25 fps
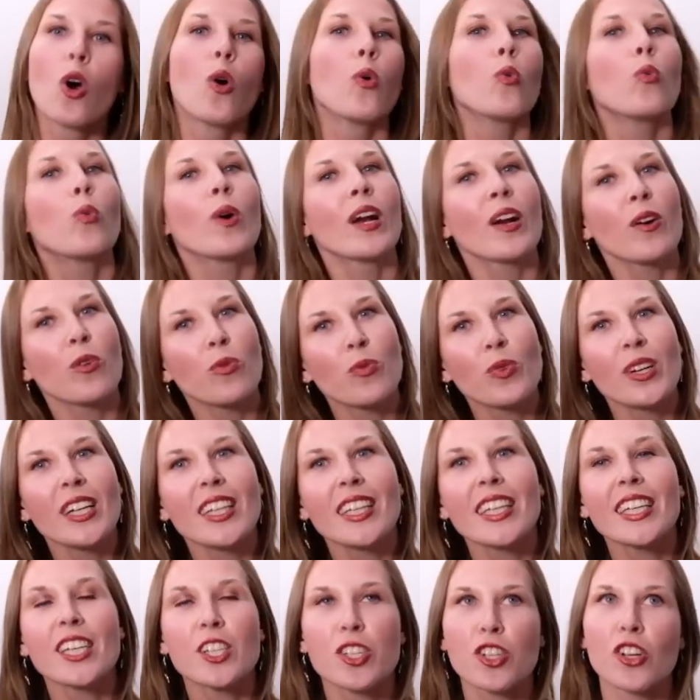we're
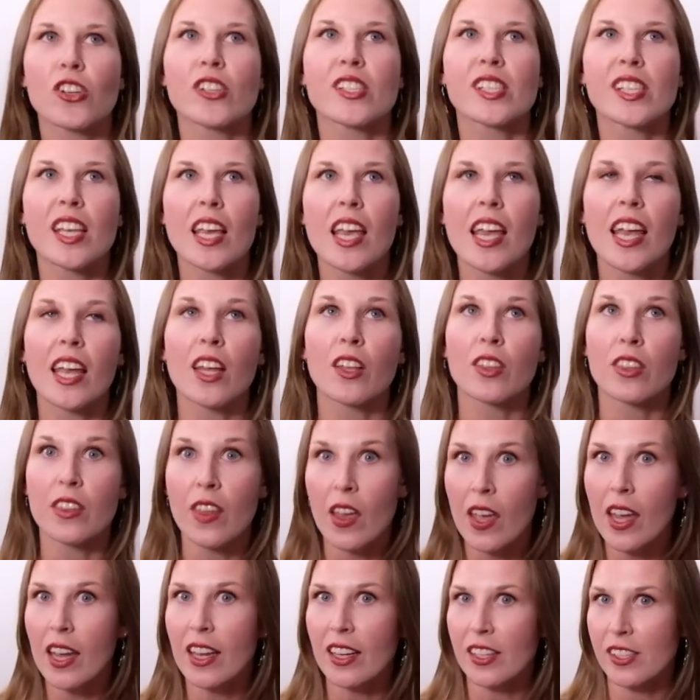really just saying
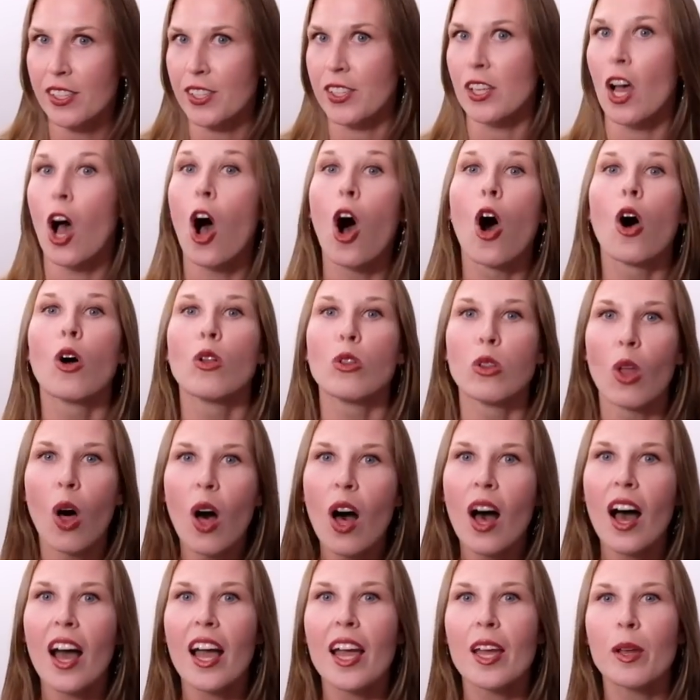thanks a
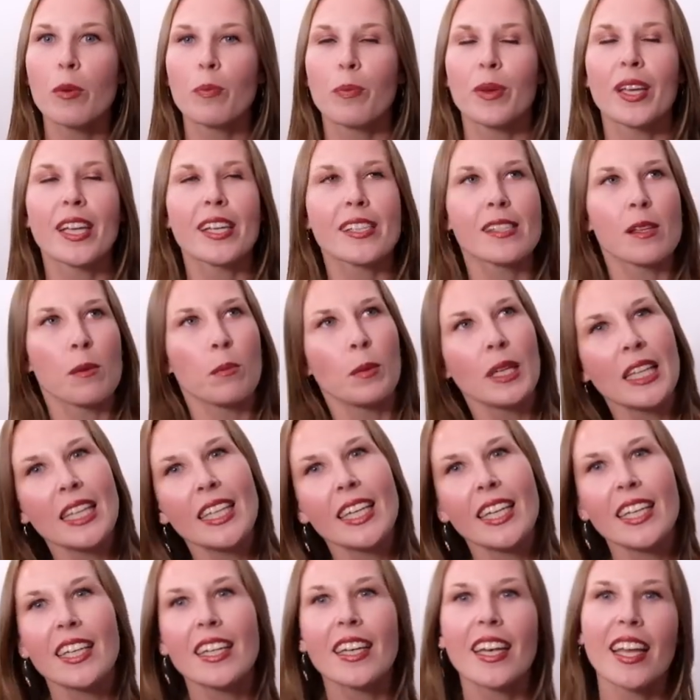lot because a
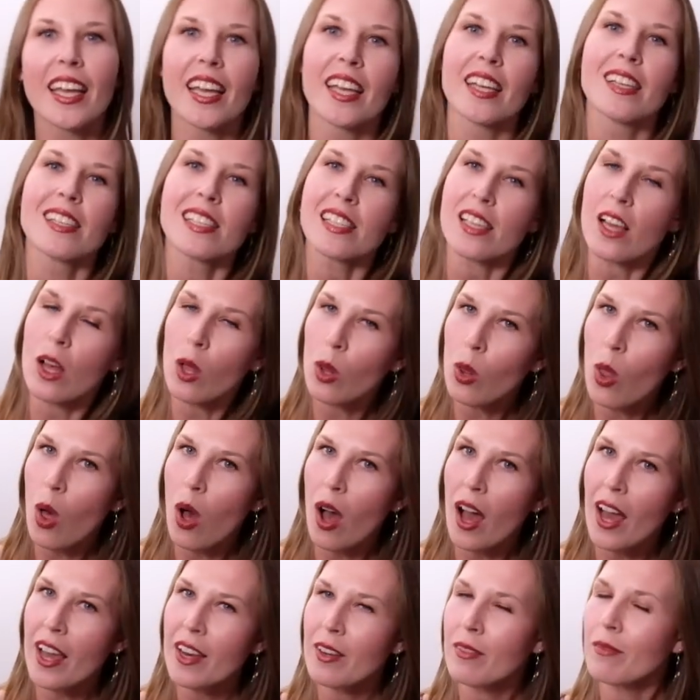million is a
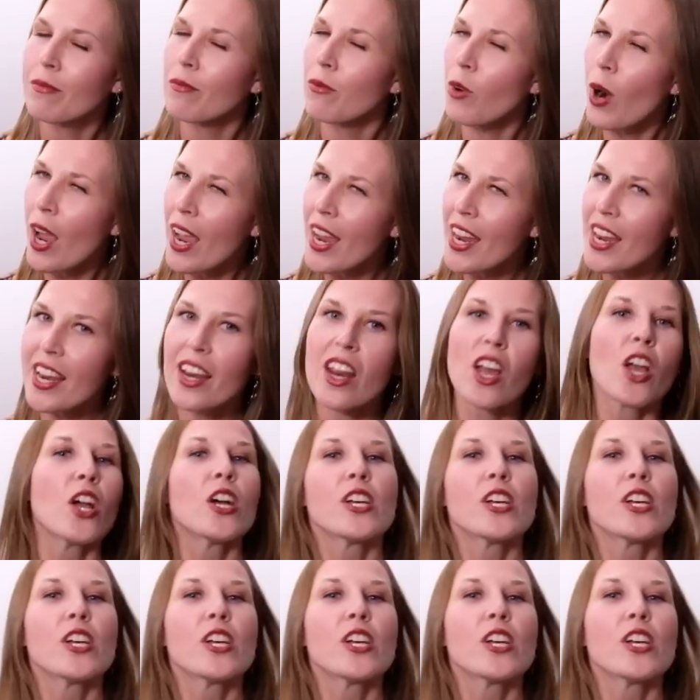lot, right?